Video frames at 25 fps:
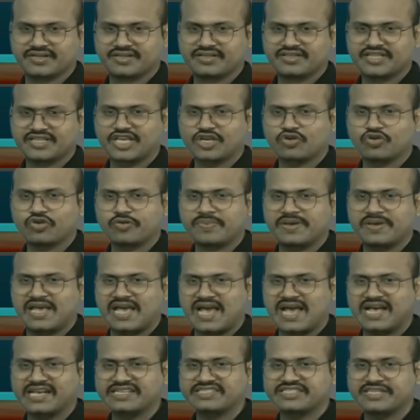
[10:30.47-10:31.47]
They could be
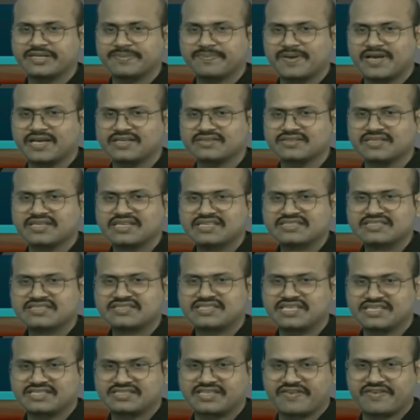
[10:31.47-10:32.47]
as deep as
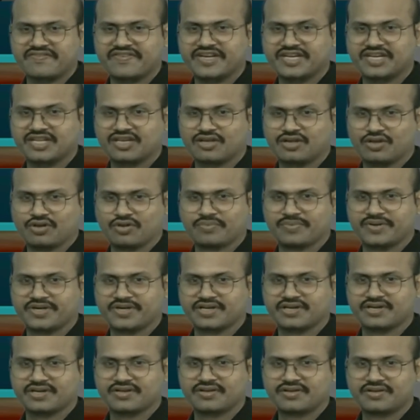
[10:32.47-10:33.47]
670
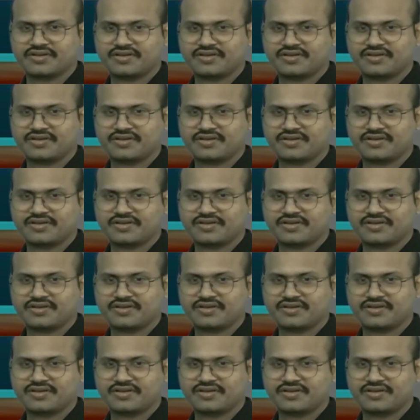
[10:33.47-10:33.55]
km.